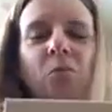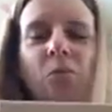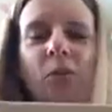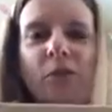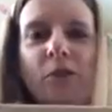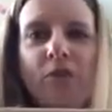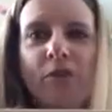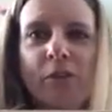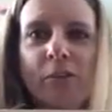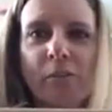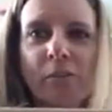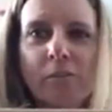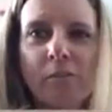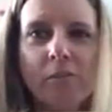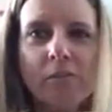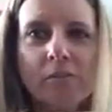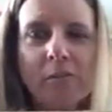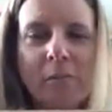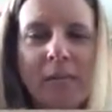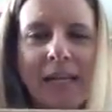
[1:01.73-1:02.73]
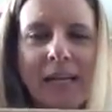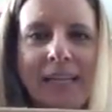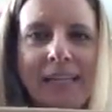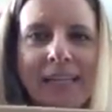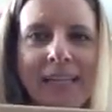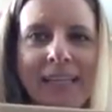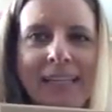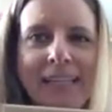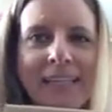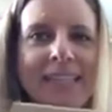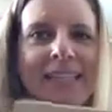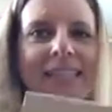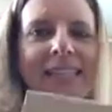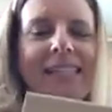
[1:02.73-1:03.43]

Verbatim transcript: More scribbles from Haley.